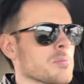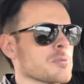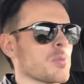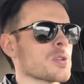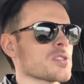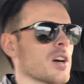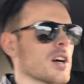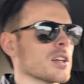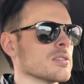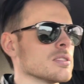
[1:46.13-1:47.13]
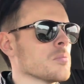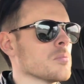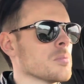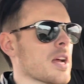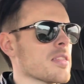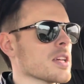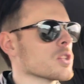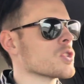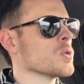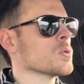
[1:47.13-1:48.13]
sports car. But I
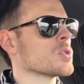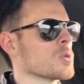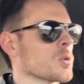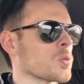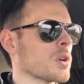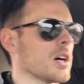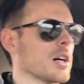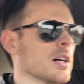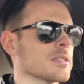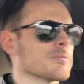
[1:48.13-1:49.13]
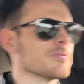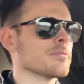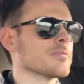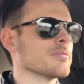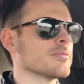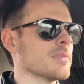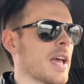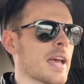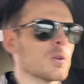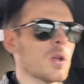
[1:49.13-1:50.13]
think due to the raw
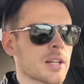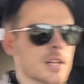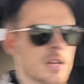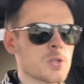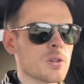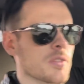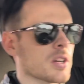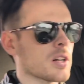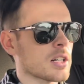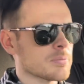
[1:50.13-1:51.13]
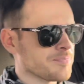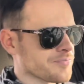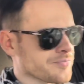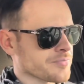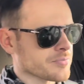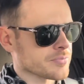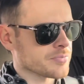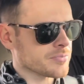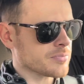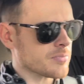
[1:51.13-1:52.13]
analog nature of the car,
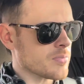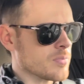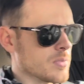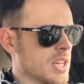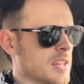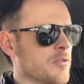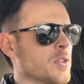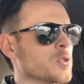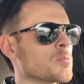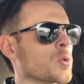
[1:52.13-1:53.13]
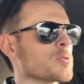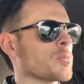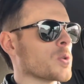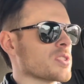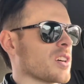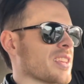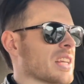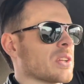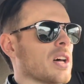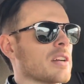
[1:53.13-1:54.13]
it feels more sports car
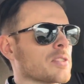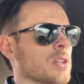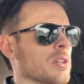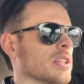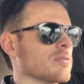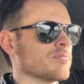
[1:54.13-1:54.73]
than a lot of current,